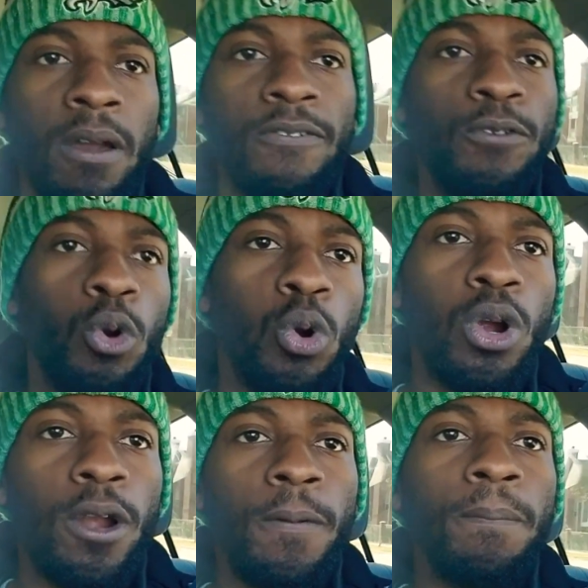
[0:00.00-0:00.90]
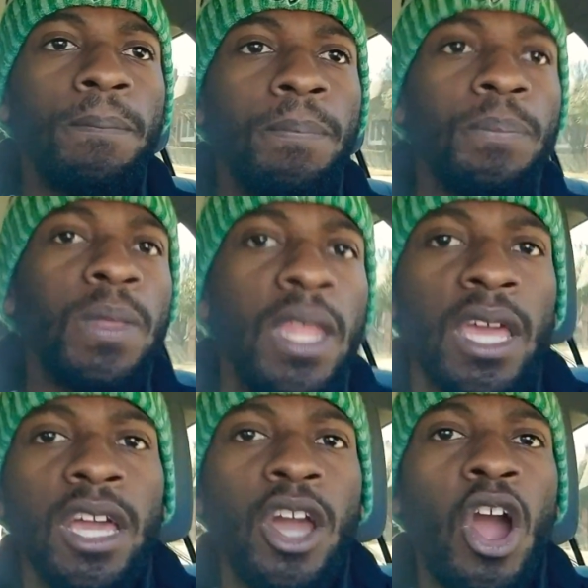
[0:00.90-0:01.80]
for
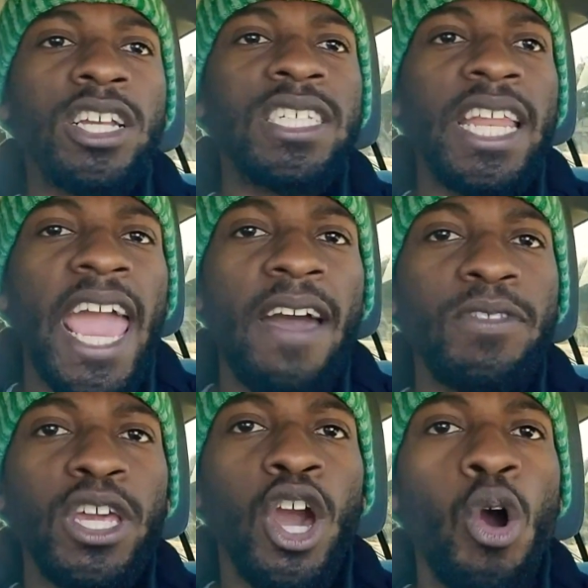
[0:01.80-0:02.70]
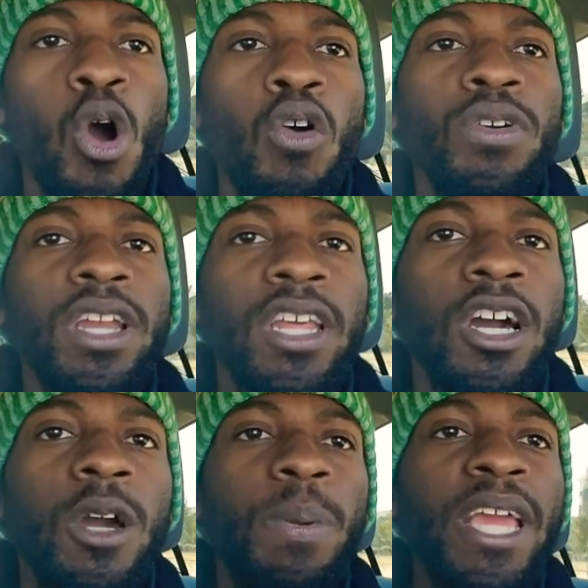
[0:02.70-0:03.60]
Carson to have to go over to
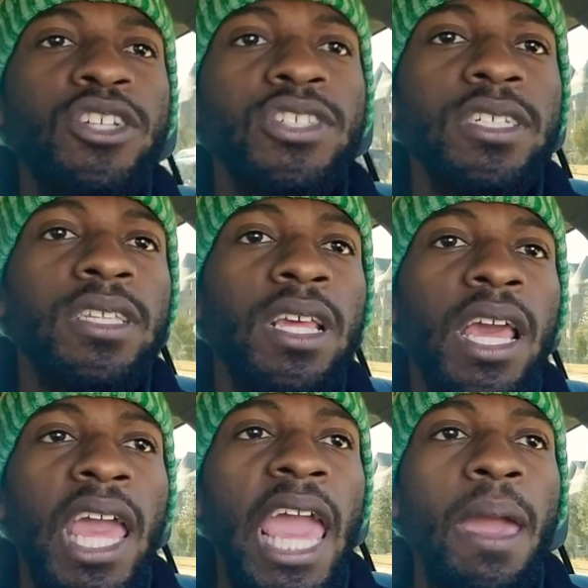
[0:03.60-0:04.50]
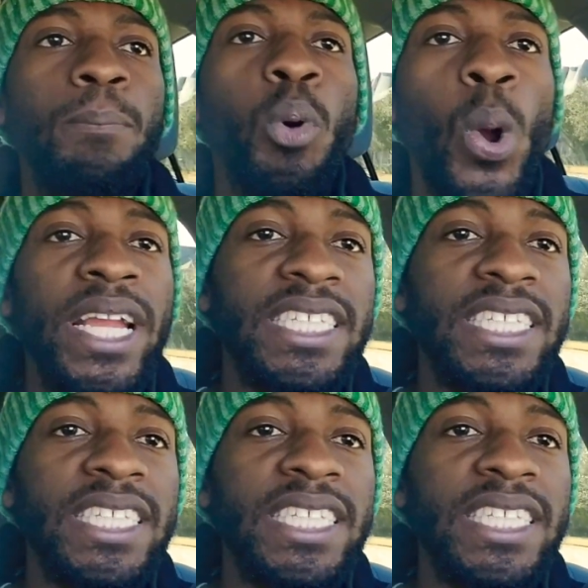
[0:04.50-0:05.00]
Doug Peterson and point